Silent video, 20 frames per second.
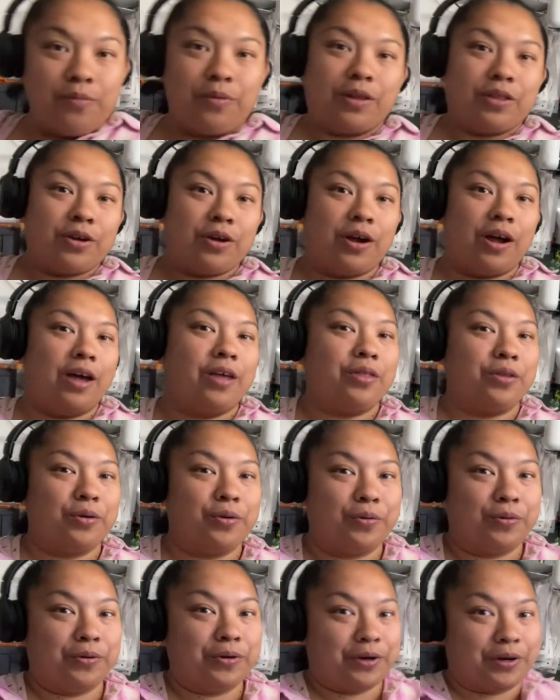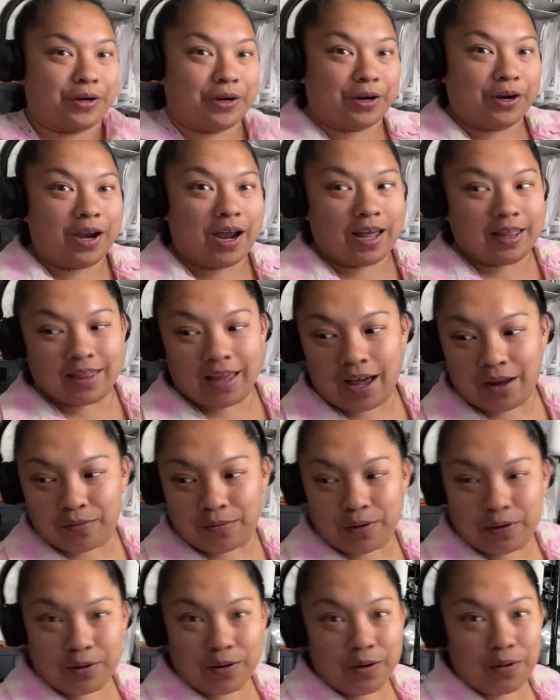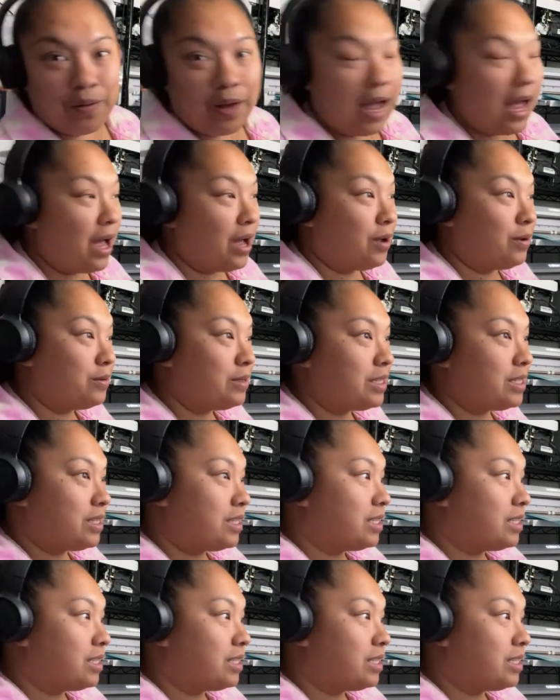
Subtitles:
with her other order, and that will go out